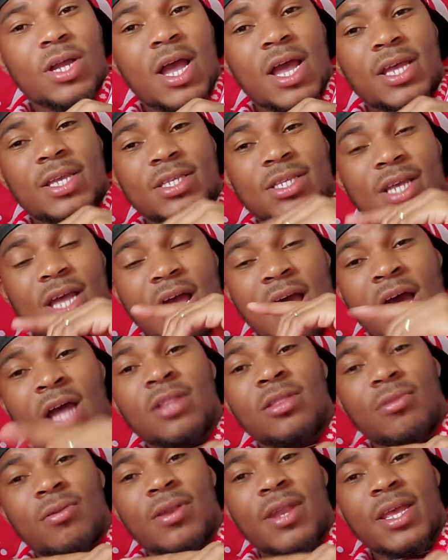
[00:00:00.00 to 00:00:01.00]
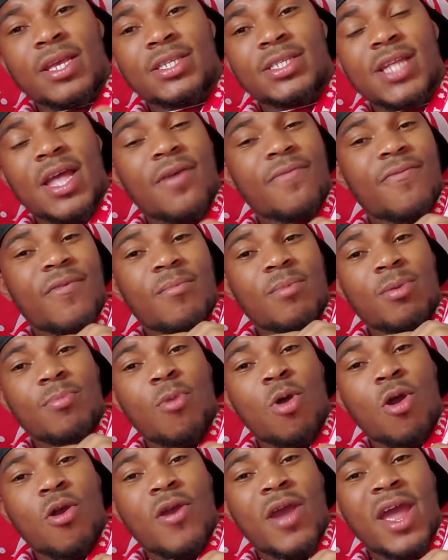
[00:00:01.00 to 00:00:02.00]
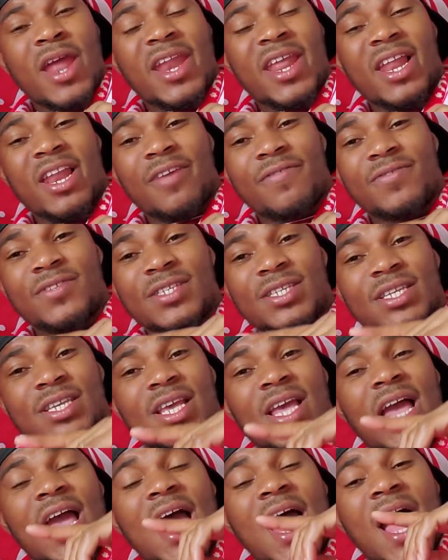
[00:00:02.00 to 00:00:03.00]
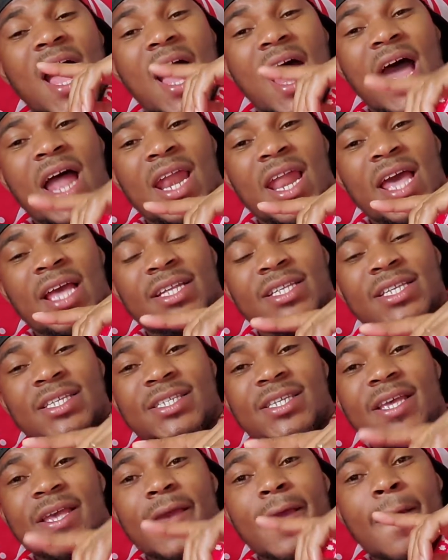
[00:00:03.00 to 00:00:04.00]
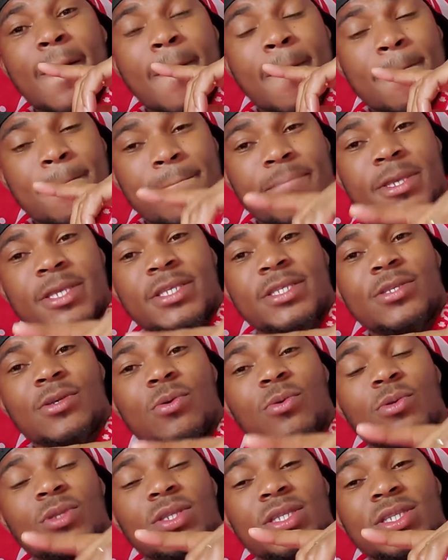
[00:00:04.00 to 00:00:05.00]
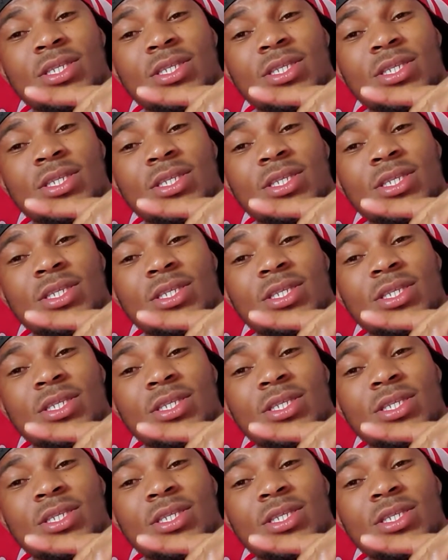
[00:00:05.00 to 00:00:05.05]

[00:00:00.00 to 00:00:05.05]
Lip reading: guys. Until next time, from your boy Ryan LFC, I like to say peace out.